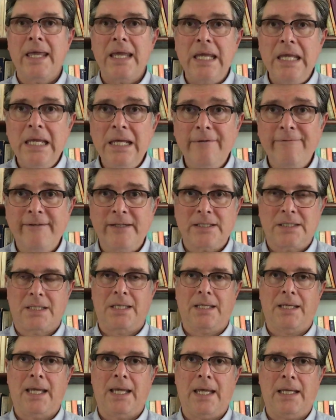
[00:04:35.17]
If it's
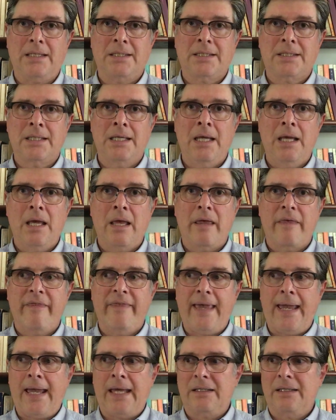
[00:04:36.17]
the case
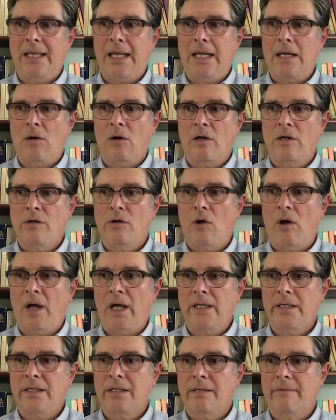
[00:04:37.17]
that they are
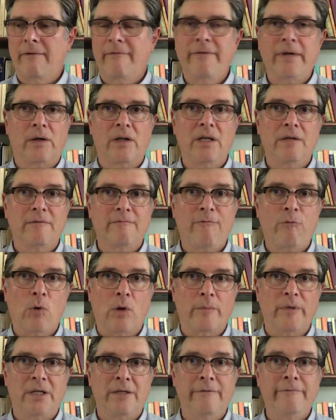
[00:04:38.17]
not very
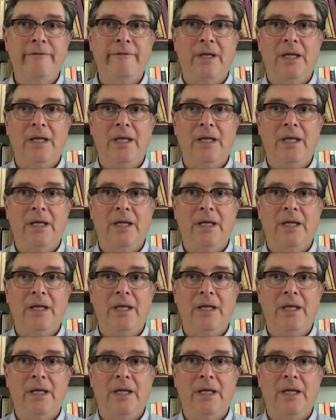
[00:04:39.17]
informative,